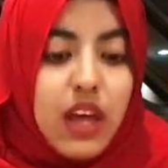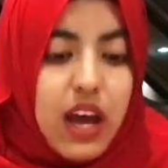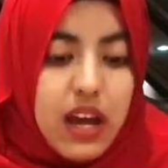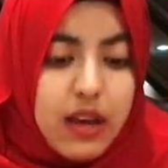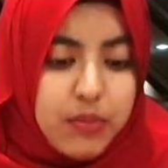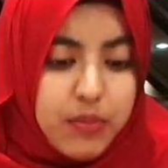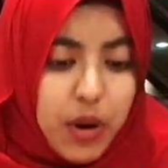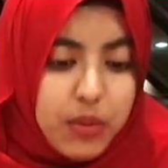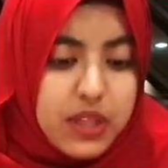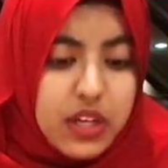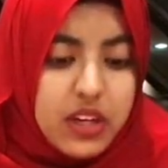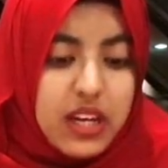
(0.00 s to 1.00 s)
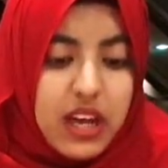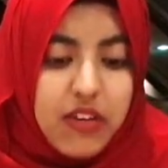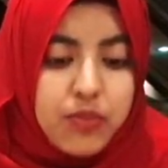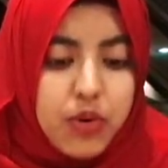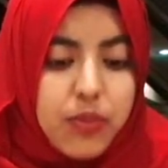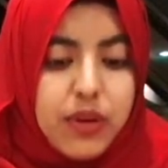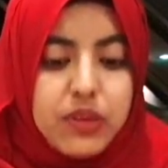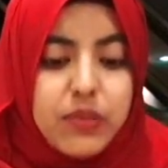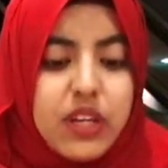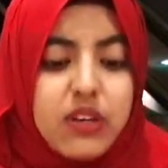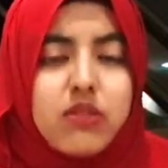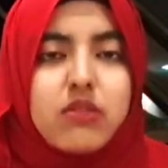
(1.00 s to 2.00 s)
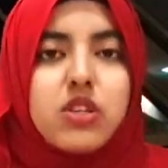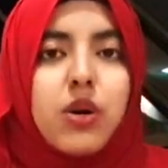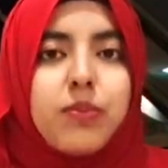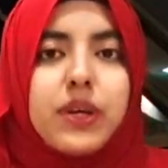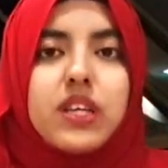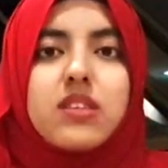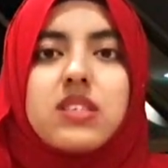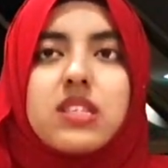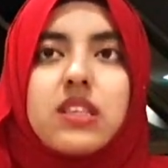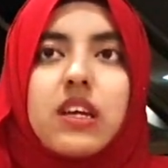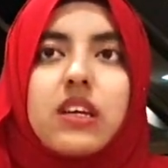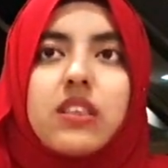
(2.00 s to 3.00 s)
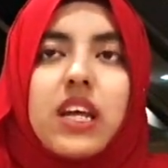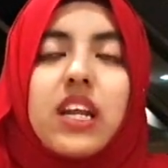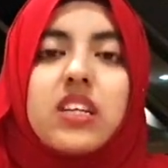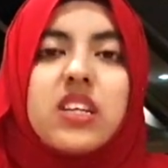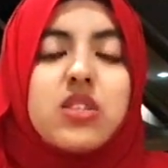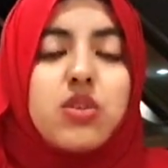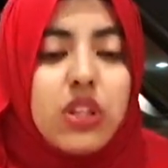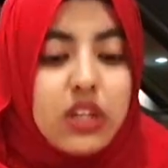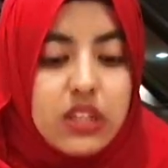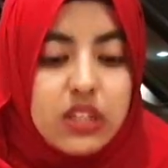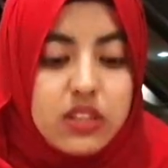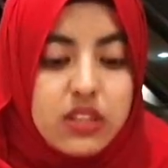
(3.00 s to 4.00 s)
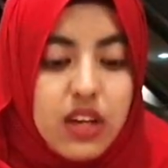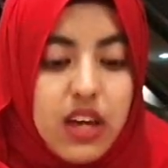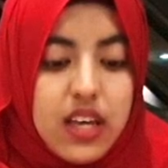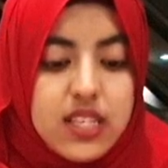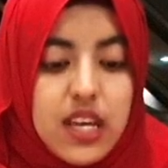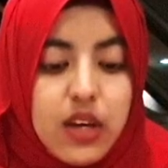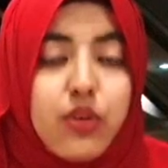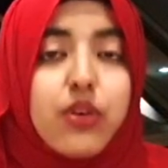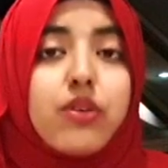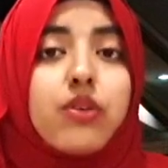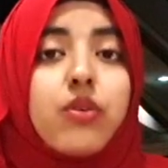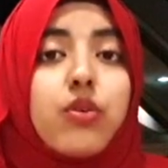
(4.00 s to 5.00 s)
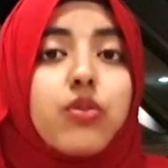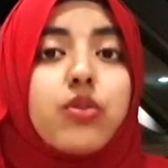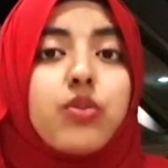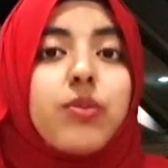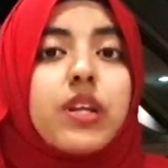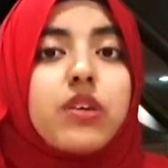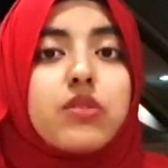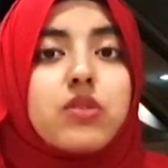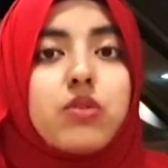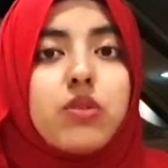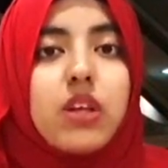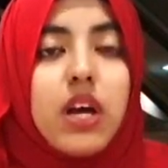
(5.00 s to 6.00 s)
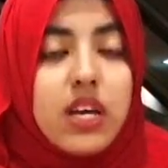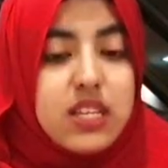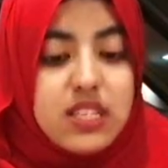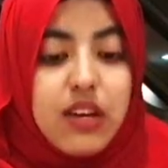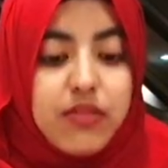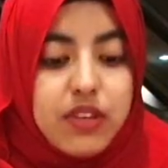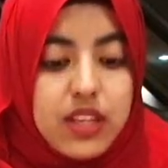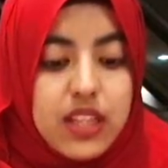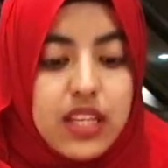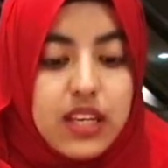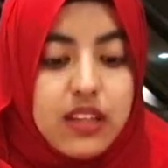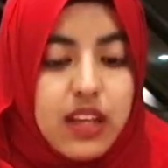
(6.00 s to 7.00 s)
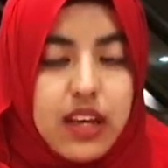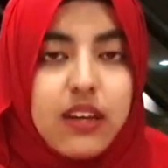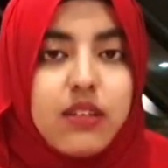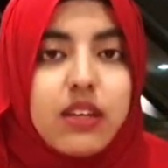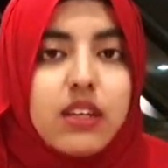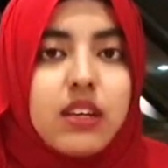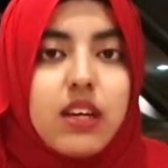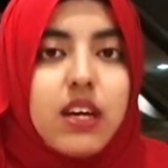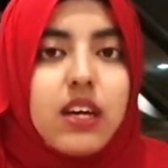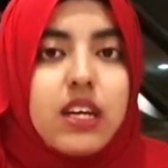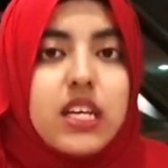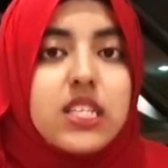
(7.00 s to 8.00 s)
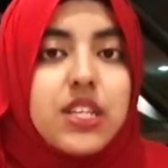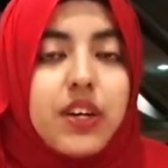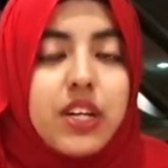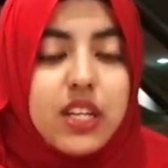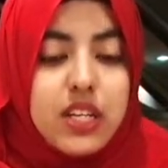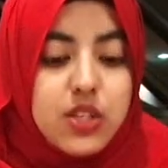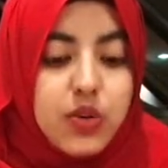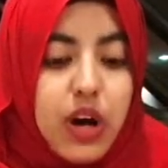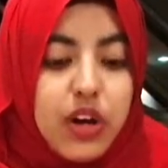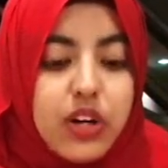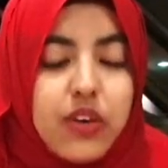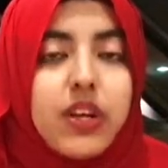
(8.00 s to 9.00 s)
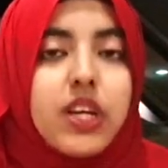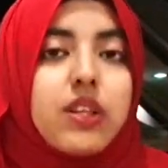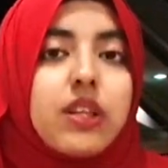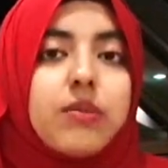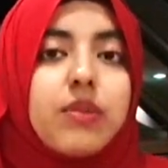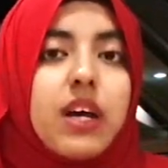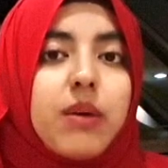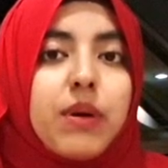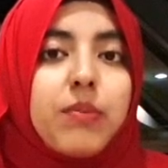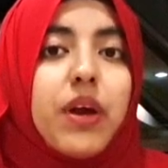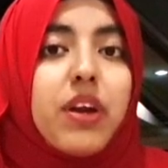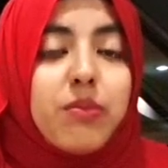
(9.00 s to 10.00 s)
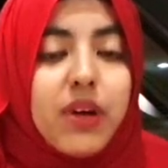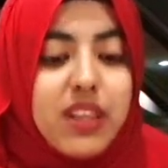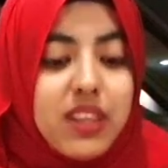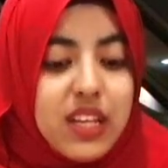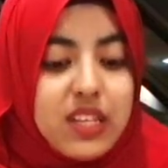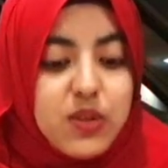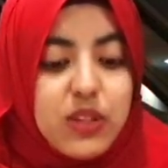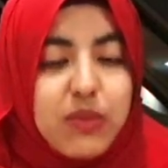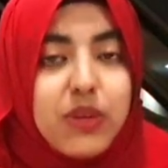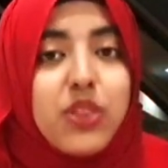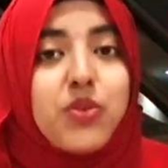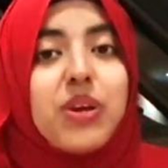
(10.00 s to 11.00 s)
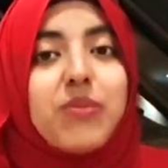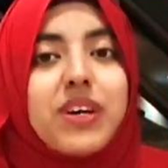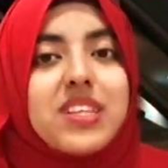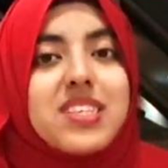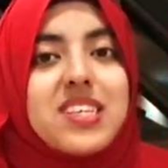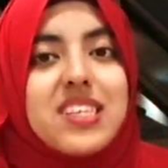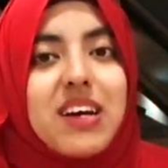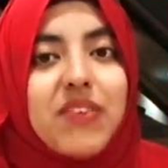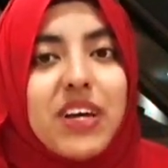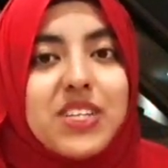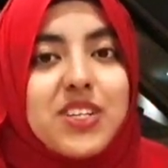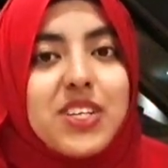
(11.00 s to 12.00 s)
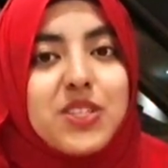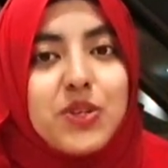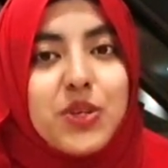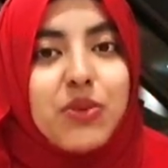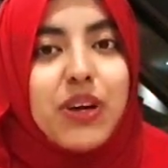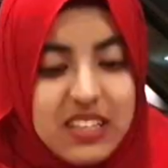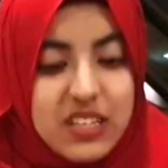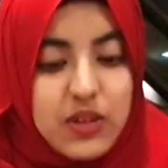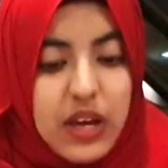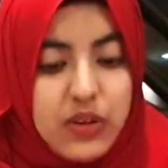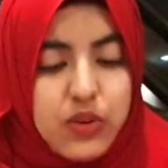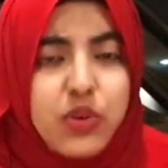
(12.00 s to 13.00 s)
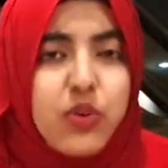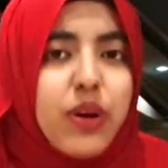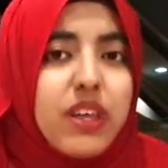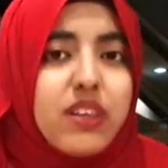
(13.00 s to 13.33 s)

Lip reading: I'm probably gonna have more mathematical topics that I need to learn as I go through medical school. It's definitely like integrated into our curriculum. But bear in mind that it's only been 3 months since I've entered into UM, so I don't know